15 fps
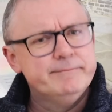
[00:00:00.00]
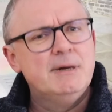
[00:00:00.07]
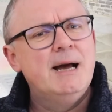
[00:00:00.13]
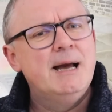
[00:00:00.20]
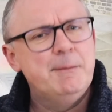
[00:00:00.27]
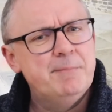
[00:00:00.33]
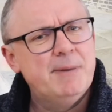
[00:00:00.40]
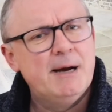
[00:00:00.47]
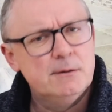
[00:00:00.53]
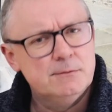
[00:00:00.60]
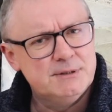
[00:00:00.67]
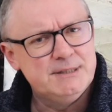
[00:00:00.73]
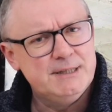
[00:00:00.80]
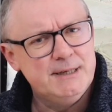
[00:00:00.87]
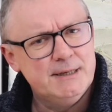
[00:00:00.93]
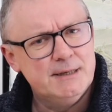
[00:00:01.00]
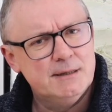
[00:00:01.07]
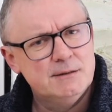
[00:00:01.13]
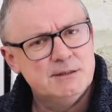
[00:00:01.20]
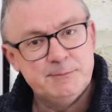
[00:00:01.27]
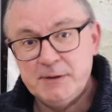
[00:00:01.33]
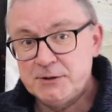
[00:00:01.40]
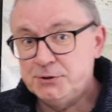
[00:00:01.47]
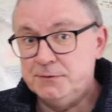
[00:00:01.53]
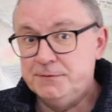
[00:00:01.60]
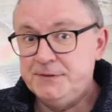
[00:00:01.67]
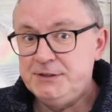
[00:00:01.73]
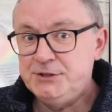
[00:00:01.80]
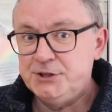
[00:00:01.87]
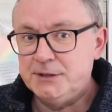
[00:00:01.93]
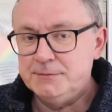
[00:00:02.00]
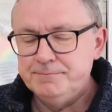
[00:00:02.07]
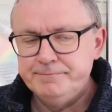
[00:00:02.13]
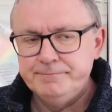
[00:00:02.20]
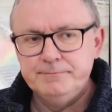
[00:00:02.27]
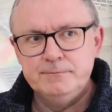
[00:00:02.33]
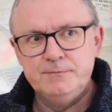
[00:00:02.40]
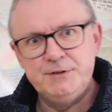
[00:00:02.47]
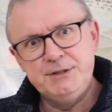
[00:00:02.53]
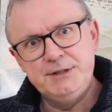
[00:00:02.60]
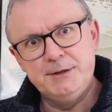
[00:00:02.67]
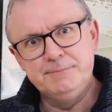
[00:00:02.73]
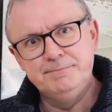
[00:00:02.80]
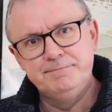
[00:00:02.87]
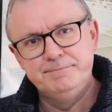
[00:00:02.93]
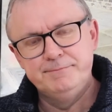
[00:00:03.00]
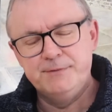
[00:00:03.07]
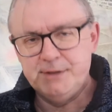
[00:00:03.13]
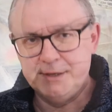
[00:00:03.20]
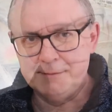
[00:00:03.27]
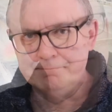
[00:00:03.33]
£8 tier special feature video thing.